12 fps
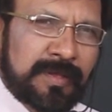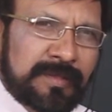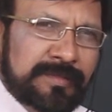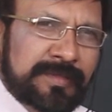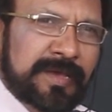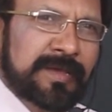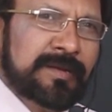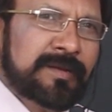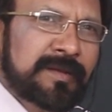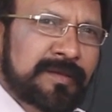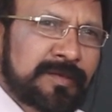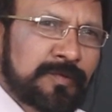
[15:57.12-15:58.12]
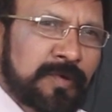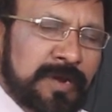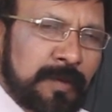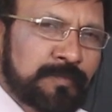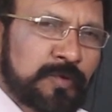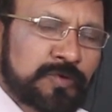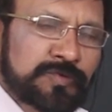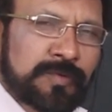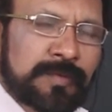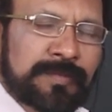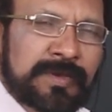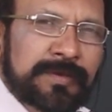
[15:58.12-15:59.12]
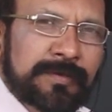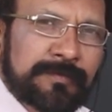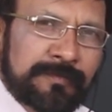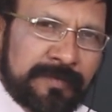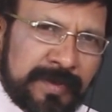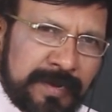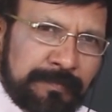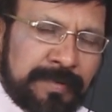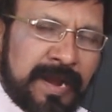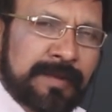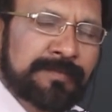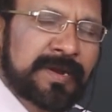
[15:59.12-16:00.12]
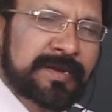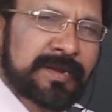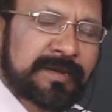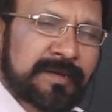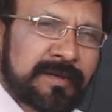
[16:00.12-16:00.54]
Then your approach will be very pragmatic,